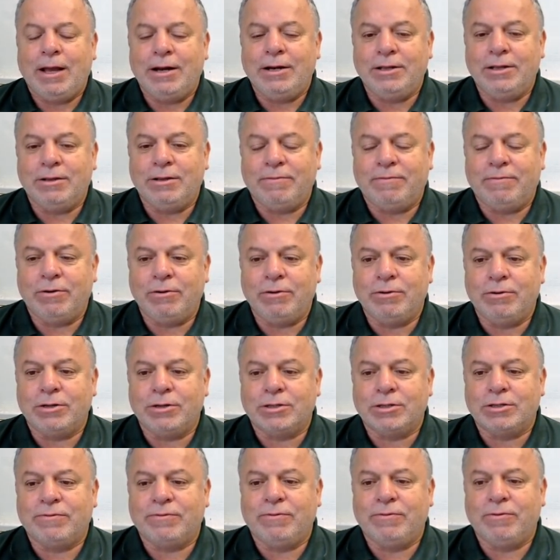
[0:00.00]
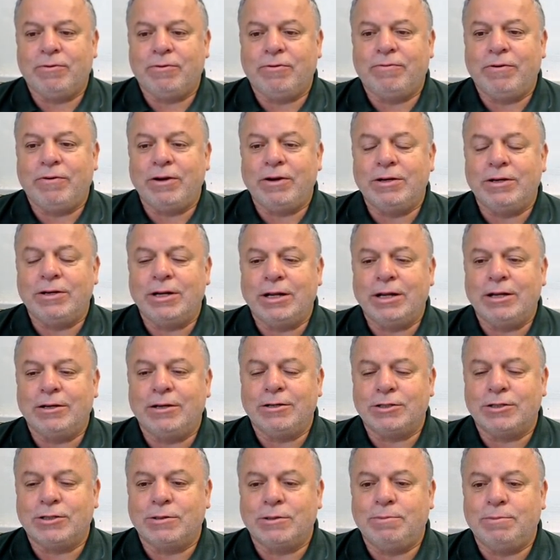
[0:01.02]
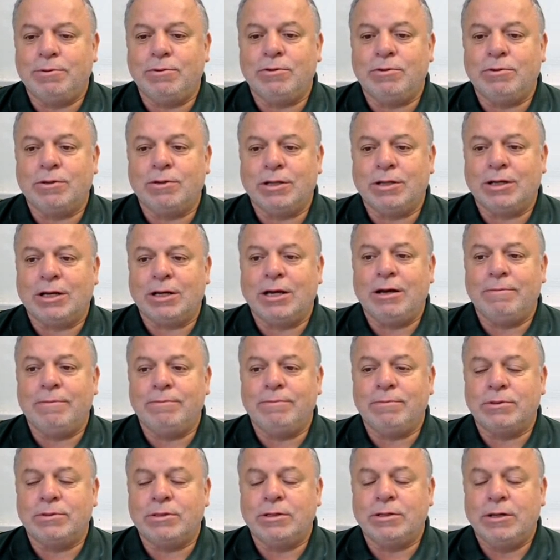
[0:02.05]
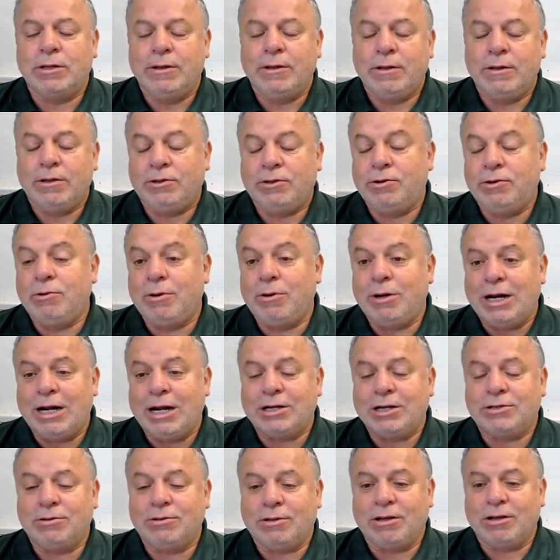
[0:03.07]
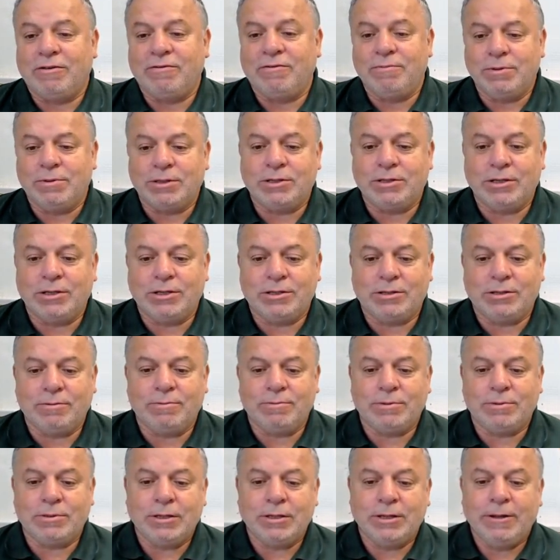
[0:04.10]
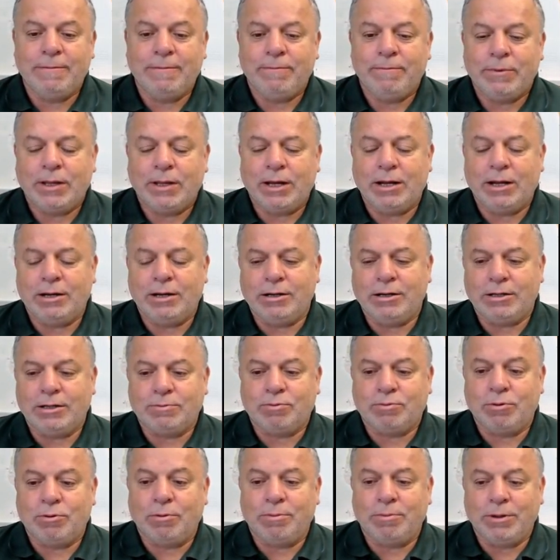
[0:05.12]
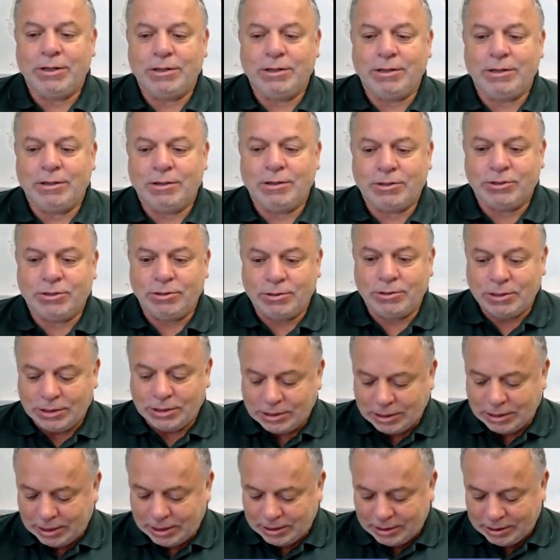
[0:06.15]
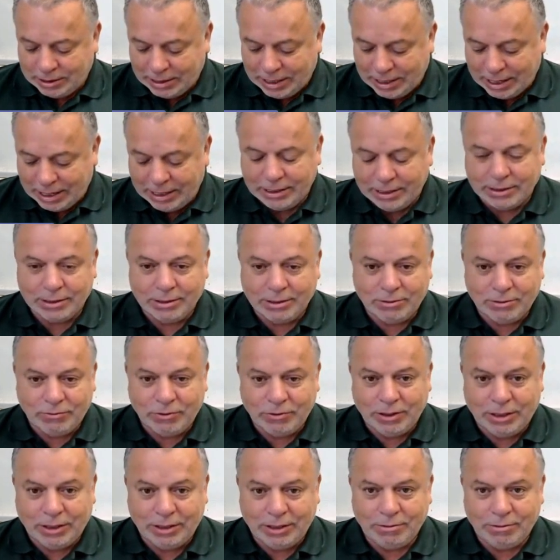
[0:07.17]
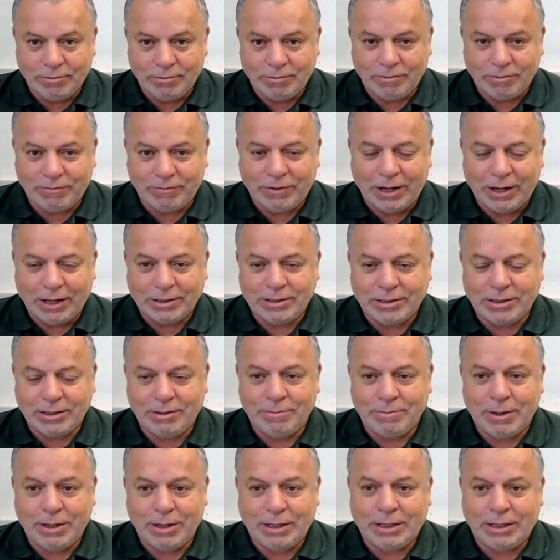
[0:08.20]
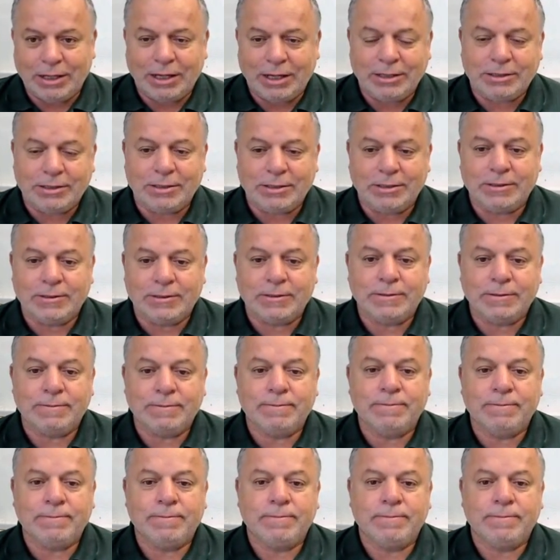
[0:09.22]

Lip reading: and in the focus for funding and support that comes through our national government systems? And it's probably true to say that that isn't really reflected in many cases.